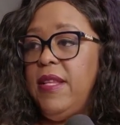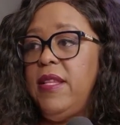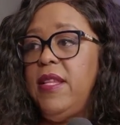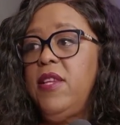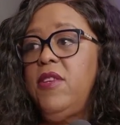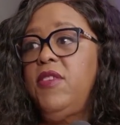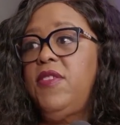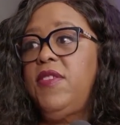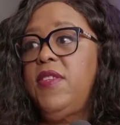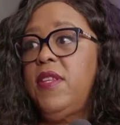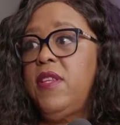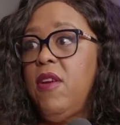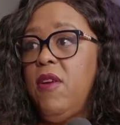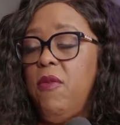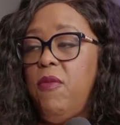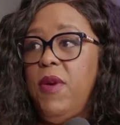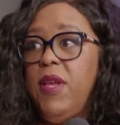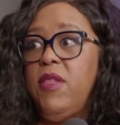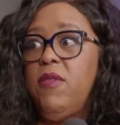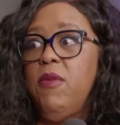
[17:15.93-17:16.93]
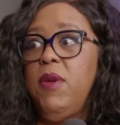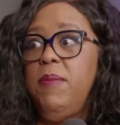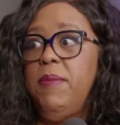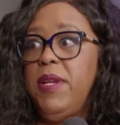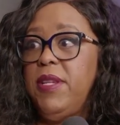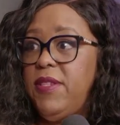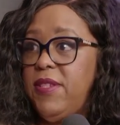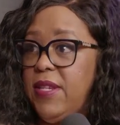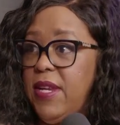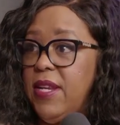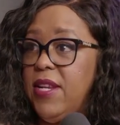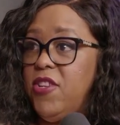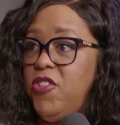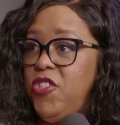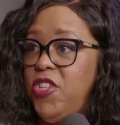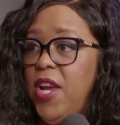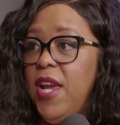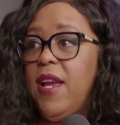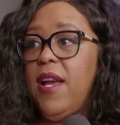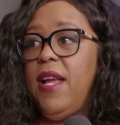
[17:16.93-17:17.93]
and they'll sit there and wait 3 months to get a
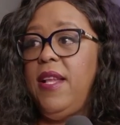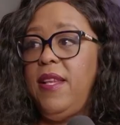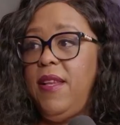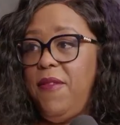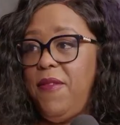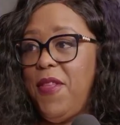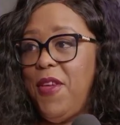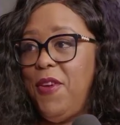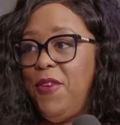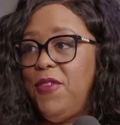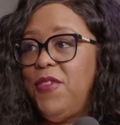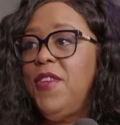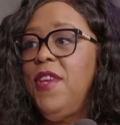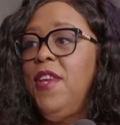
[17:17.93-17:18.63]
check. I love those.